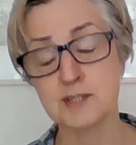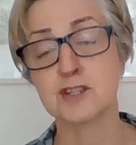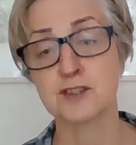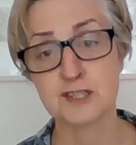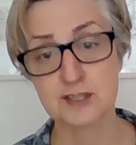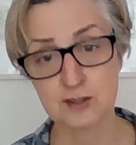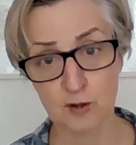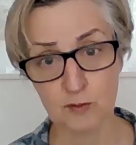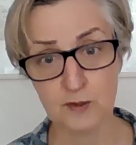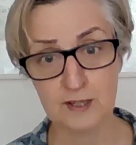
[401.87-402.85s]
each other
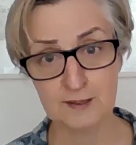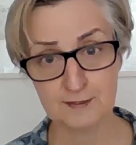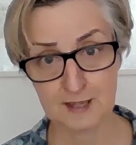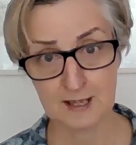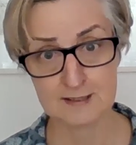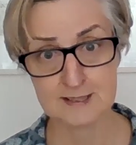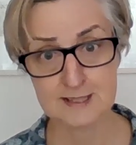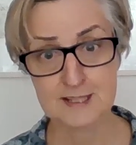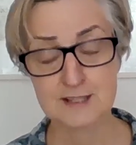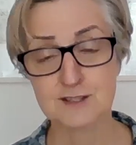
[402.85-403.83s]
solve that.
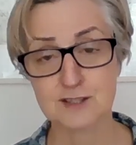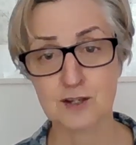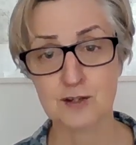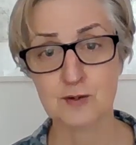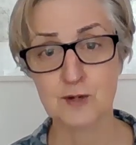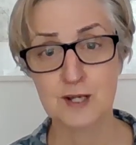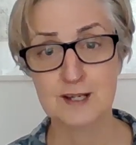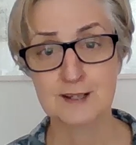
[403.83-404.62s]
So